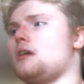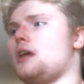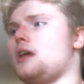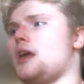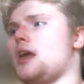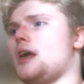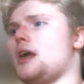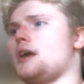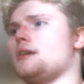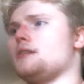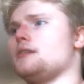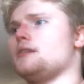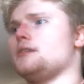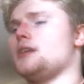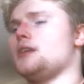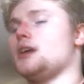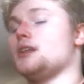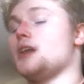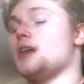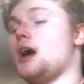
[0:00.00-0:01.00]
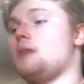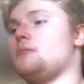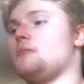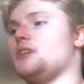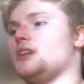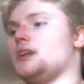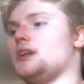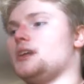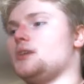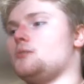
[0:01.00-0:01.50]
And the
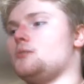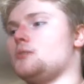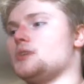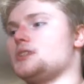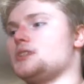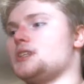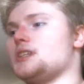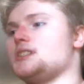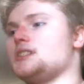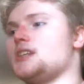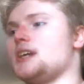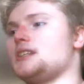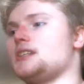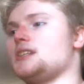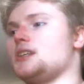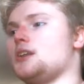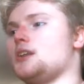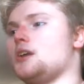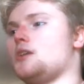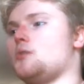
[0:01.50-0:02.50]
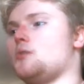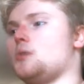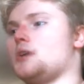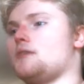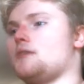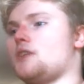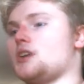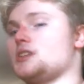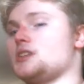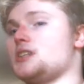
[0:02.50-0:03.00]
anomaly was detected on one
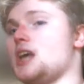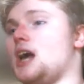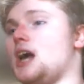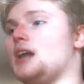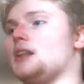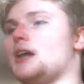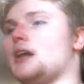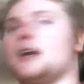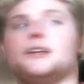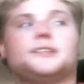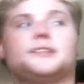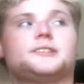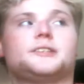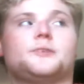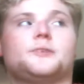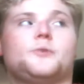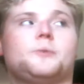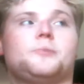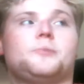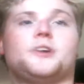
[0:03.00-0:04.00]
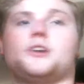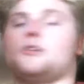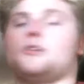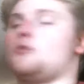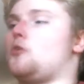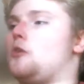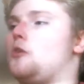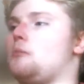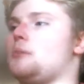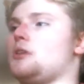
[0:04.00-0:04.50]
of our satellites that we put in
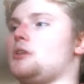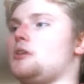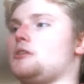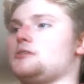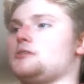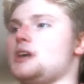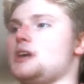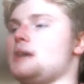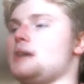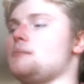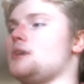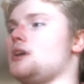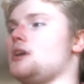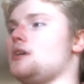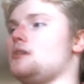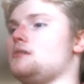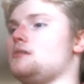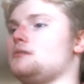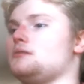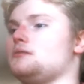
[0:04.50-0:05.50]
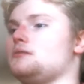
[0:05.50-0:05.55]
orbit a long time ago.